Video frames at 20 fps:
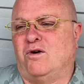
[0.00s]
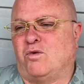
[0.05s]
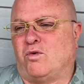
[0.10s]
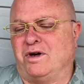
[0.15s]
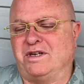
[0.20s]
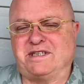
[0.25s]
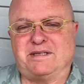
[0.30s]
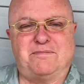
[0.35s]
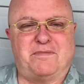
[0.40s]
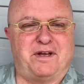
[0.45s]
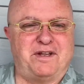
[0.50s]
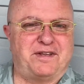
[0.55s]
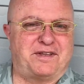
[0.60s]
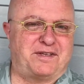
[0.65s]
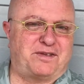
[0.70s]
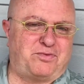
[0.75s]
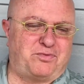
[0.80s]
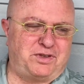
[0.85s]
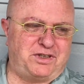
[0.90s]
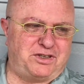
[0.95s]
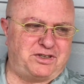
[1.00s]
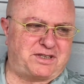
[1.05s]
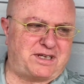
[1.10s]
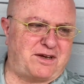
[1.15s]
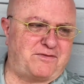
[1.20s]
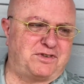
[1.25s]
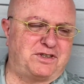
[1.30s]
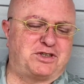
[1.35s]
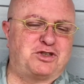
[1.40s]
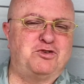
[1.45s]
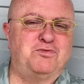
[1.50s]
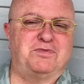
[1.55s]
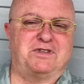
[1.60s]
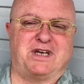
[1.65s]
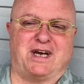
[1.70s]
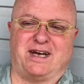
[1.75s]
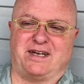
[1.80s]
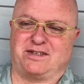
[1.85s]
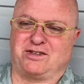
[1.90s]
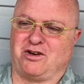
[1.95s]
Once a month, we just have a Zoom
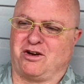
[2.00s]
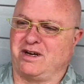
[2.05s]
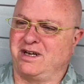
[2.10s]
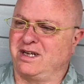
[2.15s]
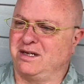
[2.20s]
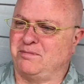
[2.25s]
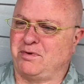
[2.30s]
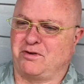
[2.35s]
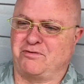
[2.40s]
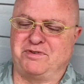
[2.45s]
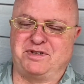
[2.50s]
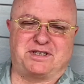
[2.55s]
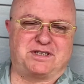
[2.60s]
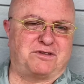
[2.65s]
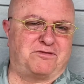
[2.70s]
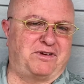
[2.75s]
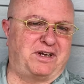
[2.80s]
chat talking about recent